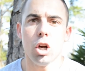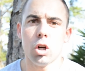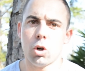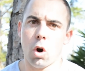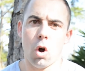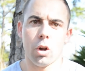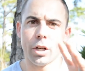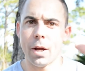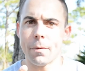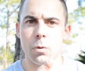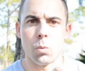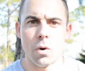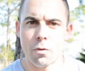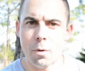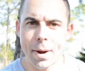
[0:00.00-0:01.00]
crawling up the
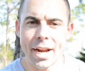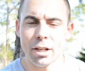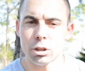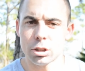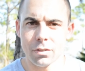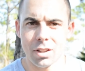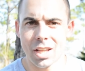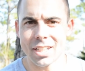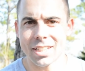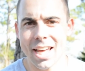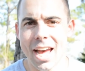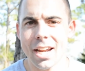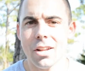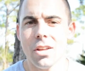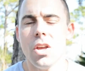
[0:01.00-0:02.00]
riverbank or something like
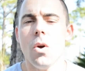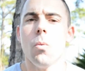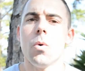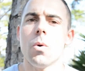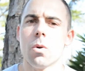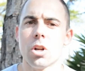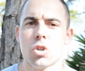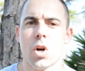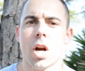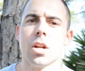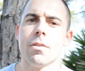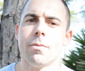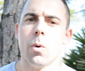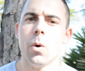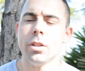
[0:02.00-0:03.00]
that. We want to try to
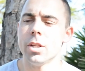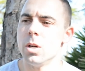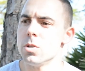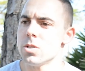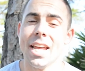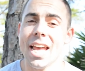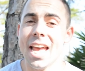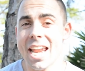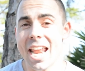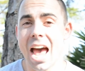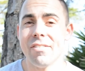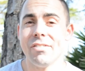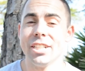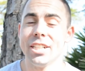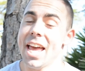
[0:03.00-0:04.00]
avoid those, and
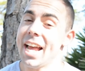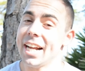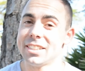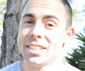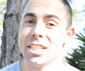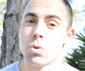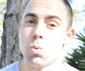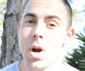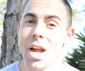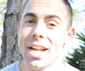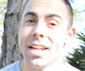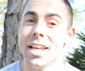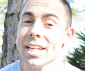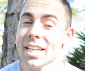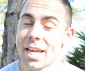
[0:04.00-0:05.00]
having excess weight
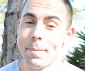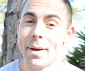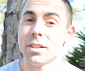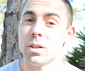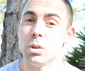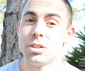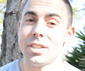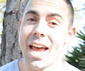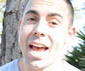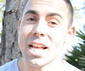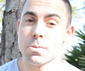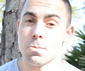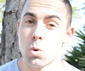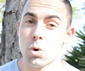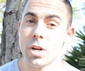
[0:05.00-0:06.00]
can make those tasks
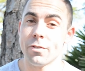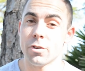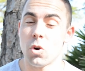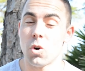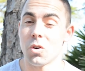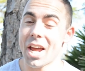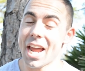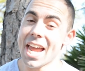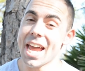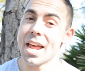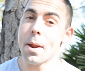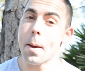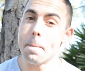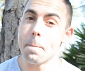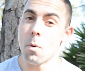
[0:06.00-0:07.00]
more difficult
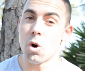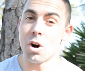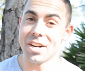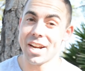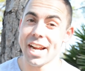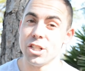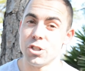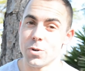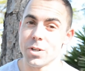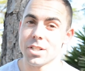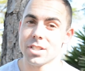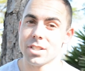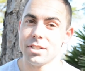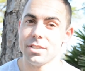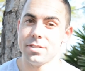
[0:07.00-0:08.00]
and more
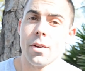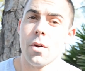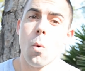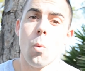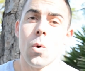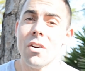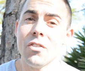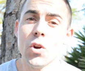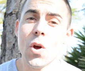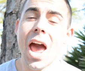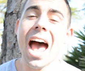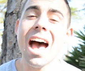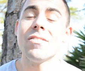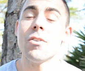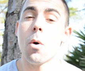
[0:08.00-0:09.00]
dangerous. Whenever you
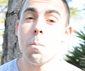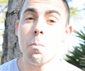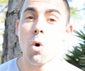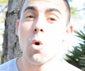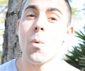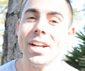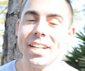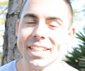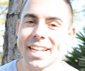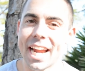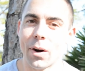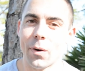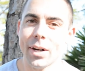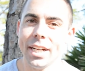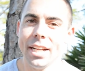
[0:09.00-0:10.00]
have more weight to
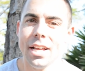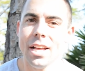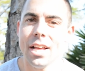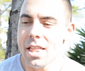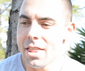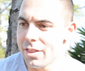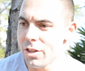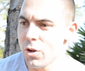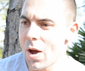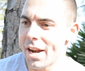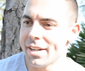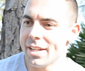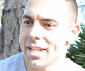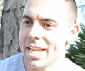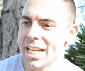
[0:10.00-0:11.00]
carry, you
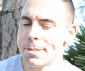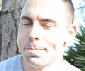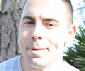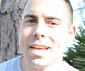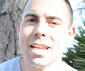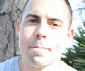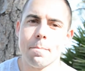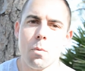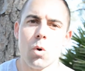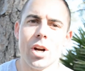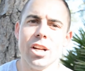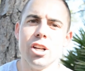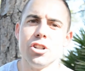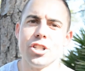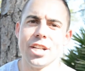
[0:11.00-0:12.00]
have to expend more
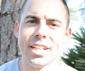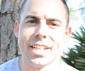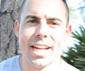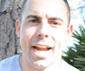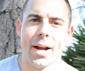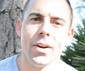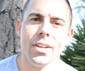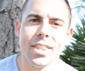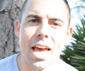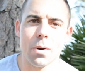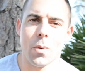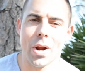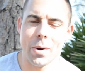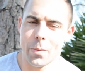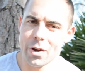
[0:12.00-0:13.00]
energy to carry that
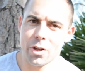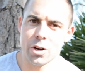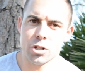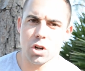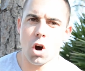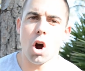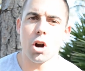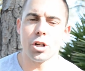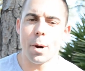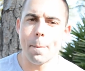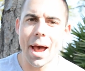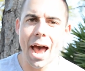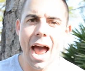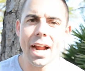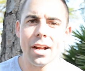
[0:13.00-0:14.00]
weight, whether it's on your
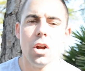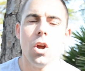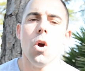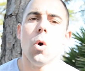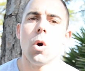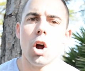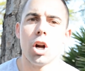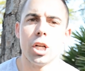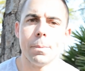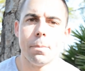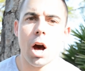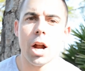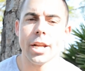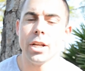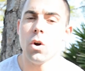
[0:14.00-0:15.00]
back or on your
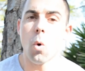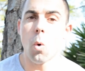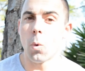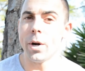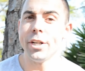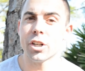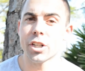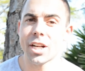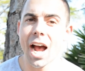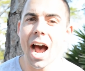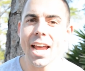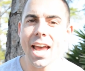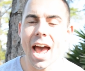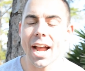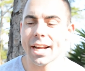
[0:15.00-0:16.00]
body or in your
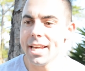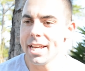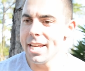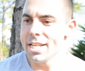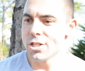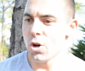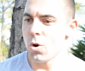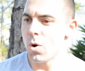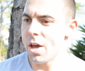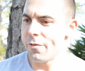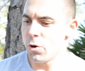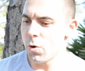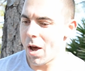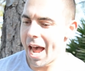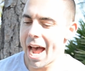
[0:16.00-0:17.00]
kayak. So
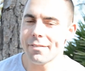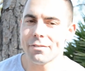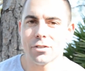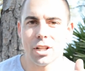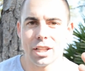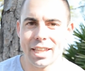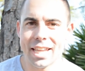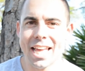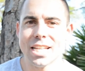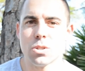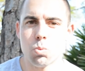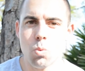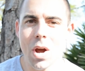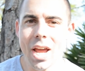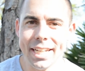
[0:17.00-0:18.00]
if you have less
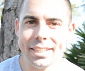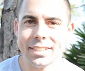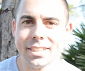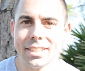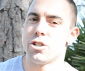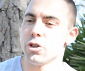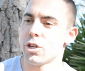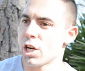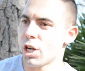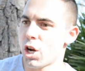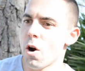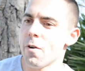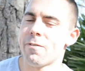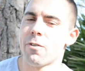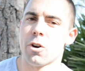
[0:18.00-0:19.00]
weight, you can
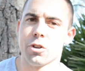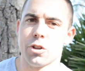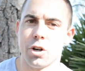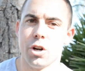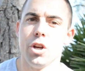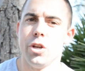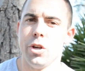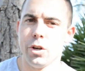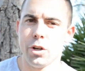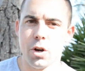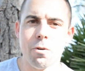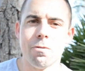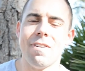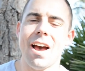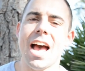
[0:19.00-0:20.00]
go further, you can
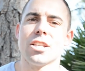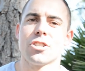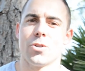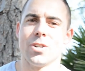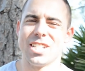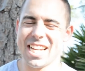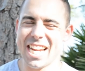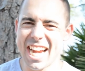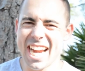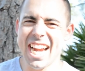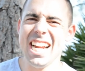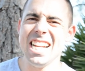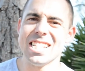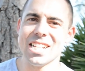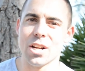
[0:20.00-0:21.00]
go faster. It's
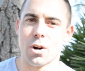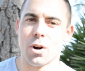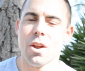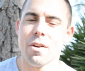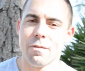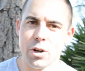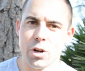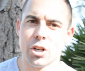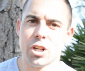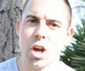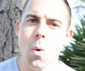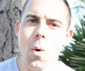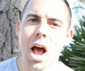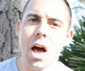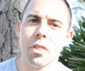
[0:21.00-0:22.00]
easier for you to
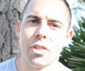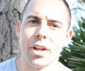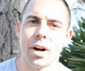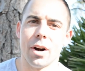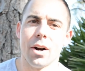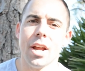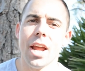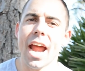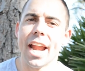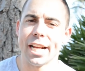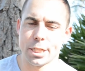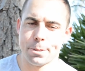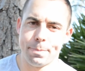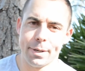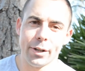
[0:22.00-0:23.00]
go out there and
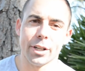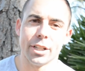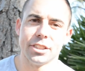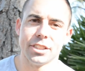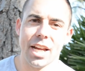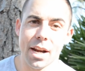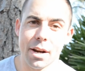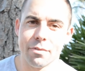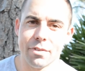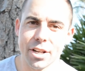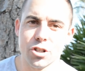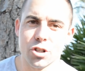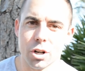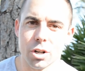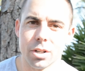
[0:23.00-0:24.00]
experience an
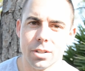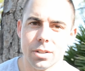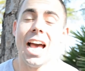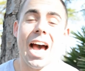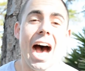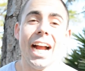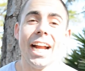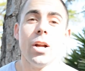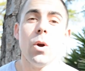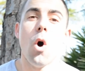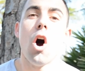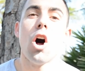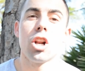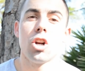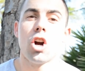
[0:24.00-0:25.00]
adventure. I could go
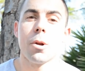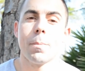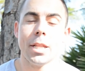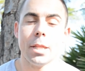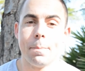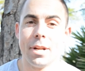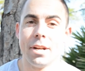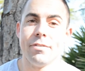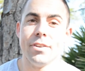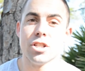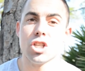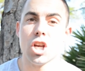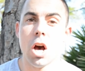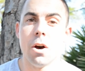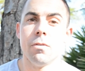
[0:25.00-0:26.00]
on and on about the
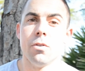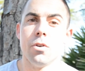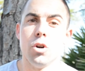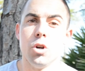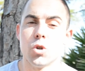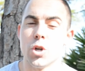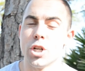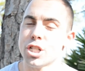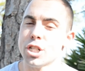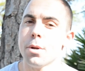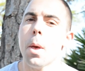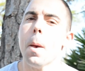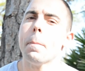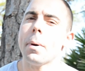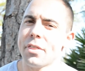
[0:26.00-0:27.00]
benefits of nutrition,
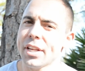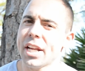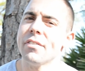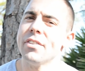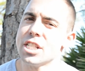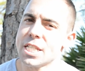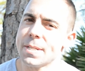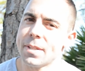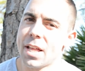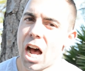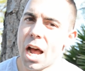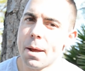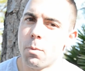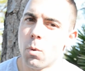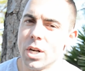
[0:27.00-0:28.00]
but I think I've hit some of the
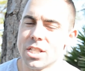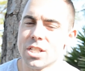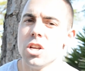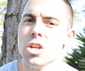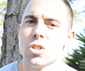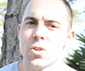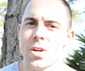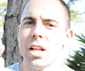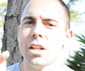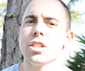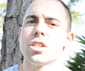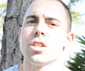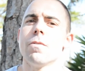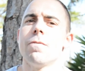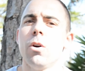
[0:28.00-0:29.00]
high points. So now
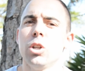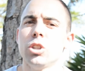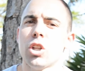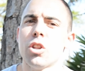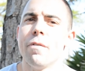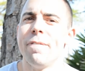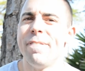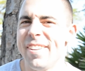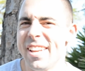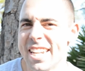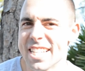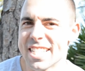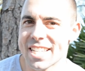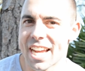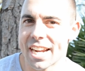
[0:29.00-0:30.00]
let's focus on the
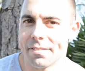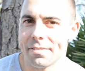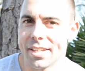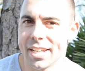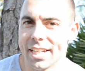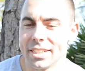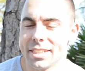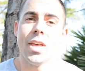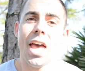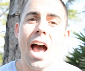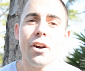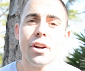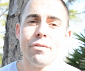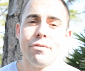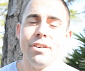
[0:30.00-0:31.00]
fitness side of things.
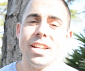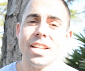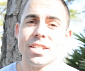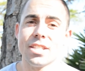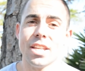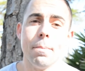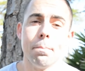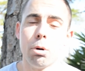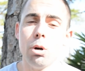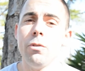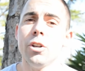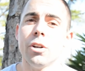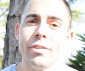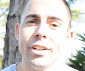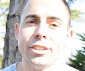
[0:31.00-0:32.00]
How can fitness improve
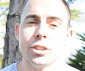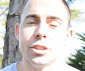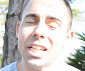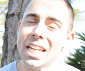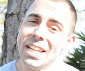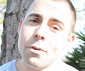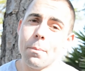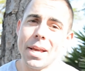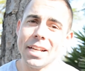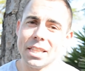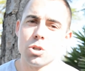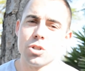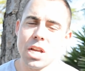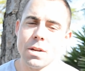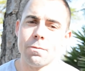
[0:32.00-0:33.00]
your adventures and even make
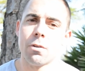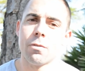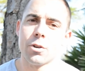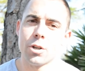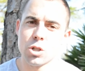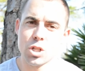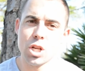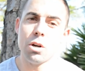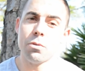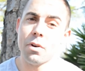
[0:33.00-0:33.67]
them safer for yourself